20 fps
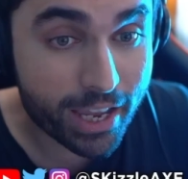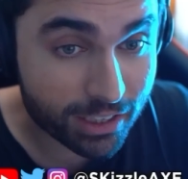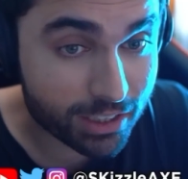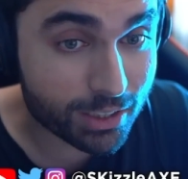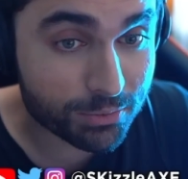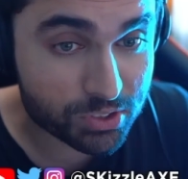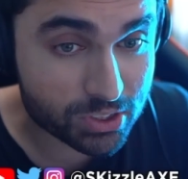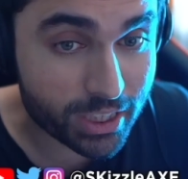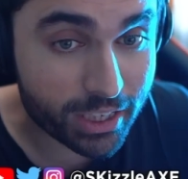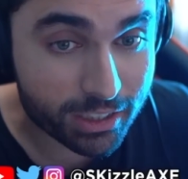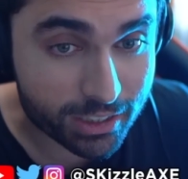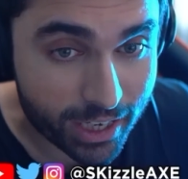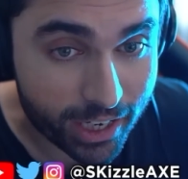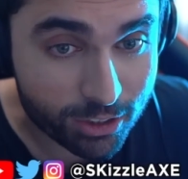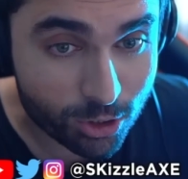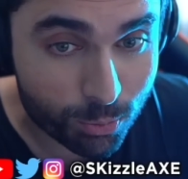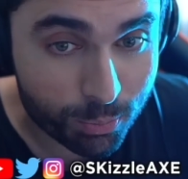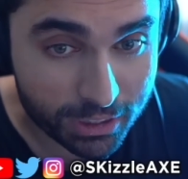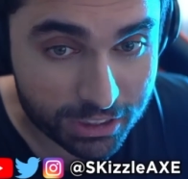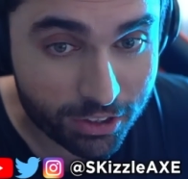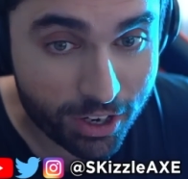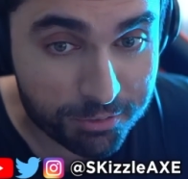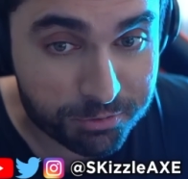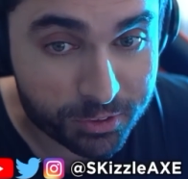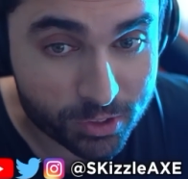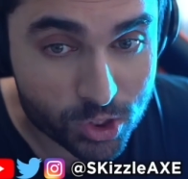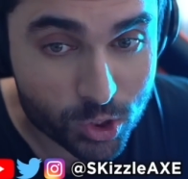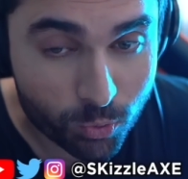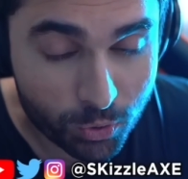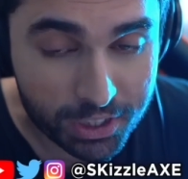ended up saying, "Can you mother
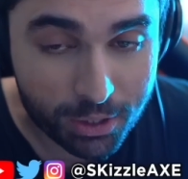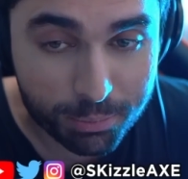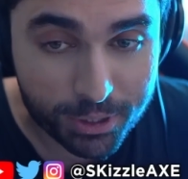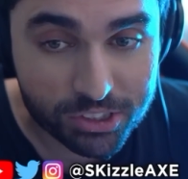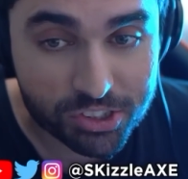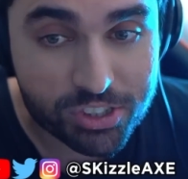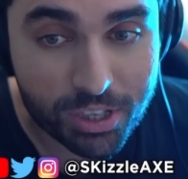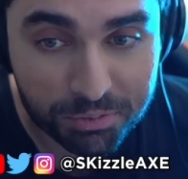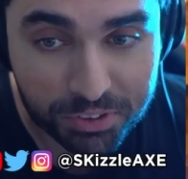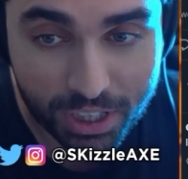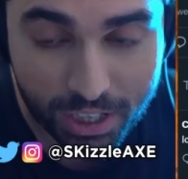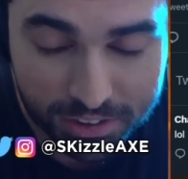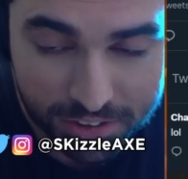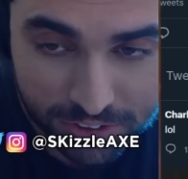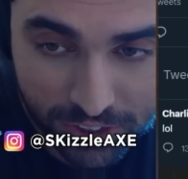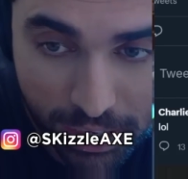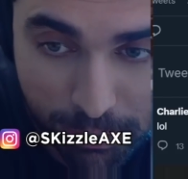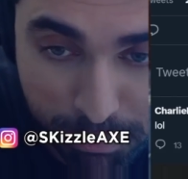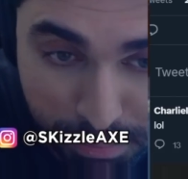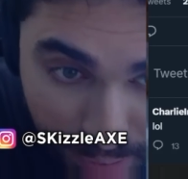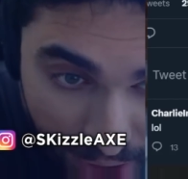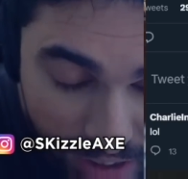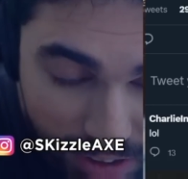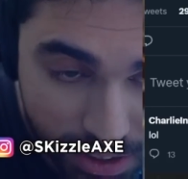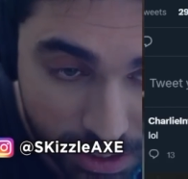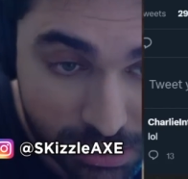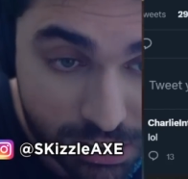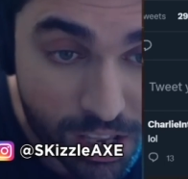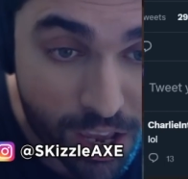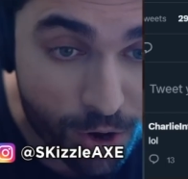effers tweet about something other than
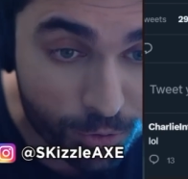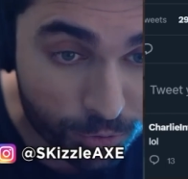bundles